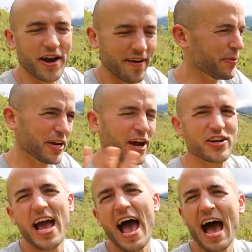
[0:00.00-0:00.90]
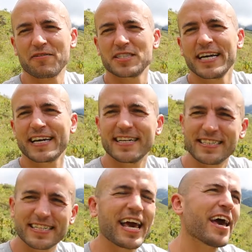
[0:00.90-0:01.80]
I mean, we don't yet have
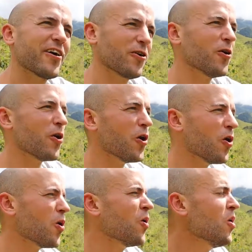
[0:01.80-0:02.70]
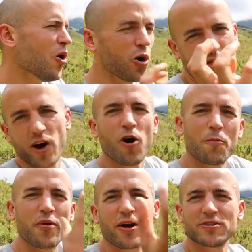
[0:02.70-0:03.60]
chickens here or the whole
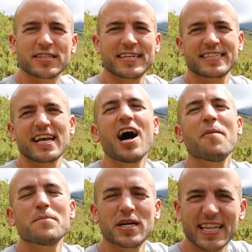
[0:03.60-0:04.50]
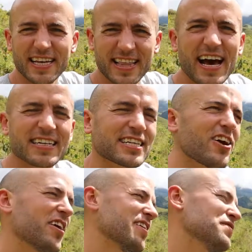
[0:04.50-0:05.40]
process done, but that
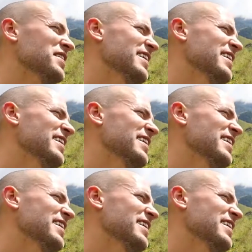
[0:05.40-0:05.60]
kind of